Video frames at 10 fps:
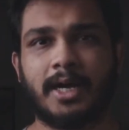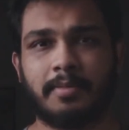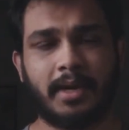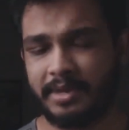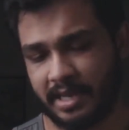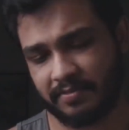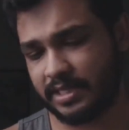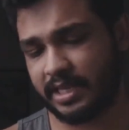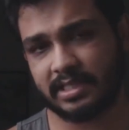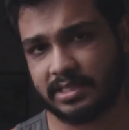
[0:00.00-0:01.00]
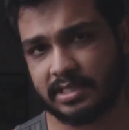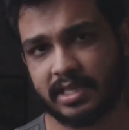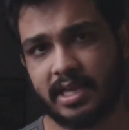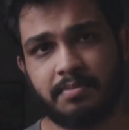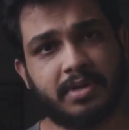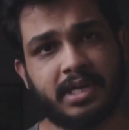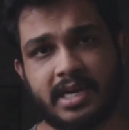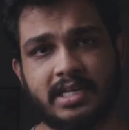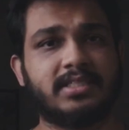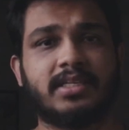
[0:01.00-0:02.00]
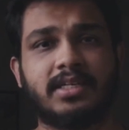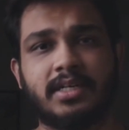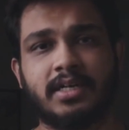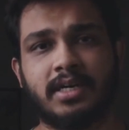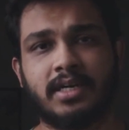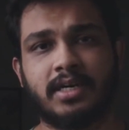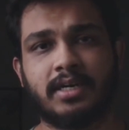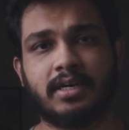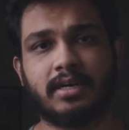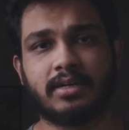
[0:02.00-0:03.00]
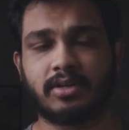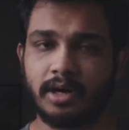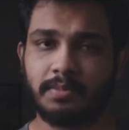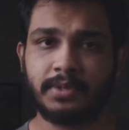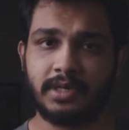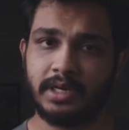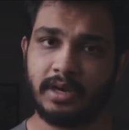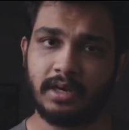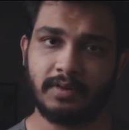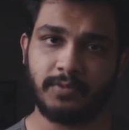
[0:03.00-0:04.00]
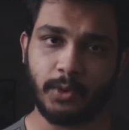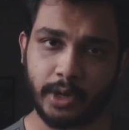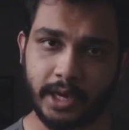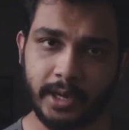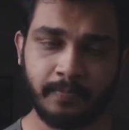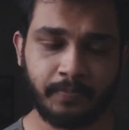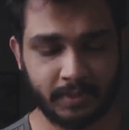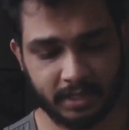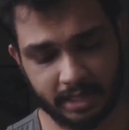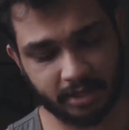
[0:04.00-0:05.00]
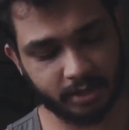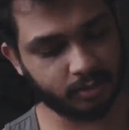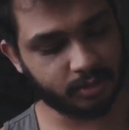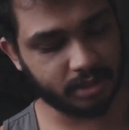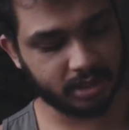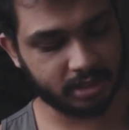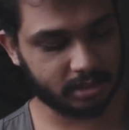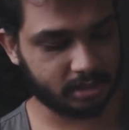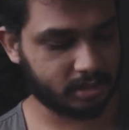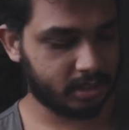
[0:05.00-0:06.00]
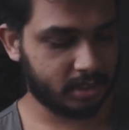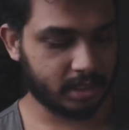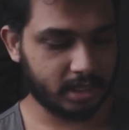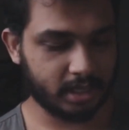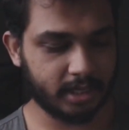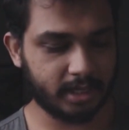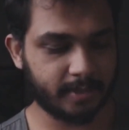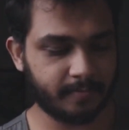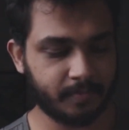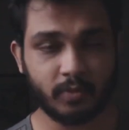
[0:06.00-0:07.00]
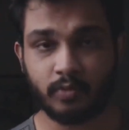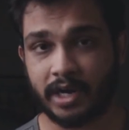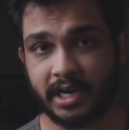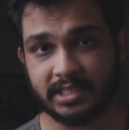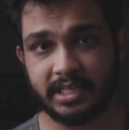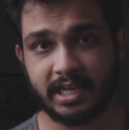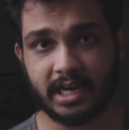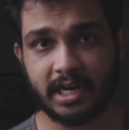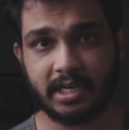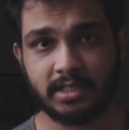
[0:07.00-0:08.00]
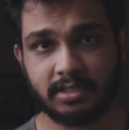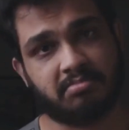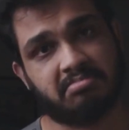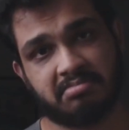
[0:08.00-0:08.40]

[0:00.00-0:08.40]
I mean, everything else is the same. It has the crop in 4K. It uses one SD card,